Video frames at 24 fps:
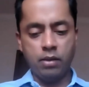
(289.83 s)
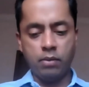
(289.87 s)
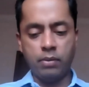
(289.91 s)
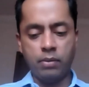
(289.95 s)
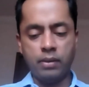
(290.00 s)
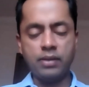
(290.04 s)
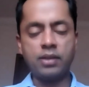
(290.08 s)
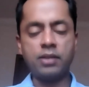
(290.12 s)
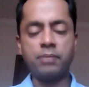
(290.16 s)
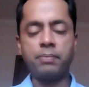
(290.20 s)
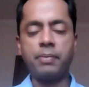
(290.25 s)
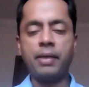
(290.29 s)

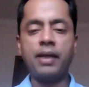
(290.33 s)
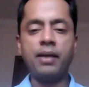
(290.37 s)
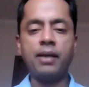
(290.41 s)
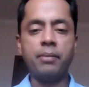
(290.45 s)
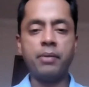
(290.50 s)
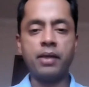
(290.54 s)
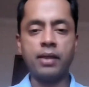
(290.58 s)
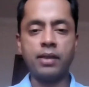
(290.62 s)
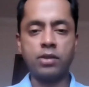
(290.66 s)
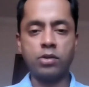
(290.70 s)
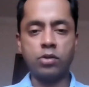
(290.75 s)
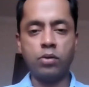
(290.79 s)
once this
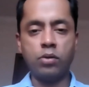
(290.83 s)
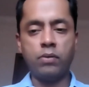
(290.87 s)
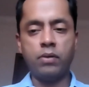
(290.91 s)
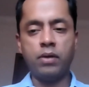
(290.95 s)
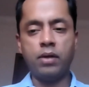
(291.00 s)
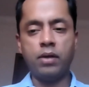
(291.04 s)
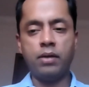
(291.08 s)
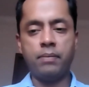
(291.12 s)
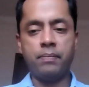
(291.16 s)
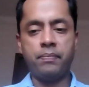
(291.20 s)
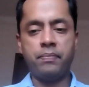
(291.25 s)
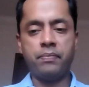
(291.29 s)
pandemic gets
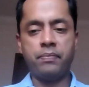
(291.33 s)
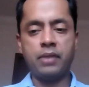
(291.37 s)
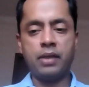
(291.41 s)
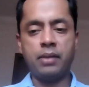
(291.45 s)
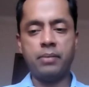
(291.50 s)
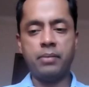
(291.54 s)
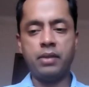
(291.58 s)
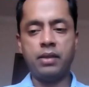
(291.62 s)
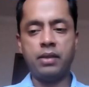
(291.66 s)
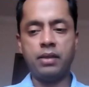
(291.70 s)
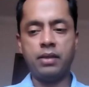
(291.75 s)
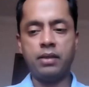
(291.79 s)
over, I
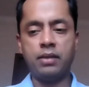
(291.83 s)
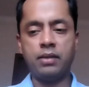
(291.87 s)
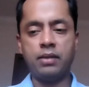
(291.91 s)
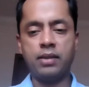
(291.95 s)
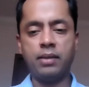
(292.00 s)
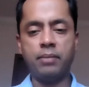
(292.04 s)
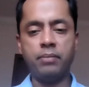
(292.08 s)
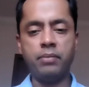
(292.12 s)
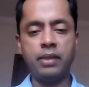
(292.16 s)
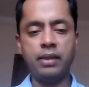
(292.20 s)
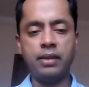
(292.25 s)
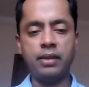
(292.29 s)
mean,
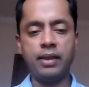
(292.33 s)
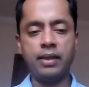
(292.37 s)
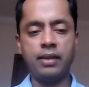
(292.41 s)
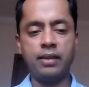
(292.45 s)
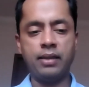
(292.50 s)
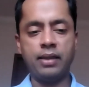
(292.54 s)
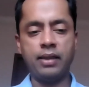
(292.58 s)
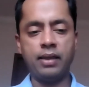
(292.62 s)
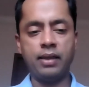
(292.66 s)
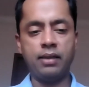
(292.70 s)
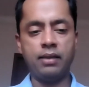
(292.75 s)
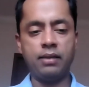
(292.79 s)
something that
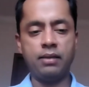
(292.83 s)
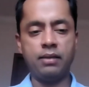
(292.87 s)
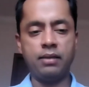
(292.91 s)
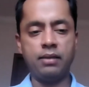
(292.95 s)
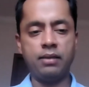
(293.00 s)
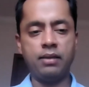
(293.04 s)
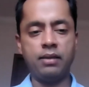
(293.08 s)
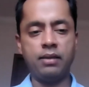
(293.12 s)
they can,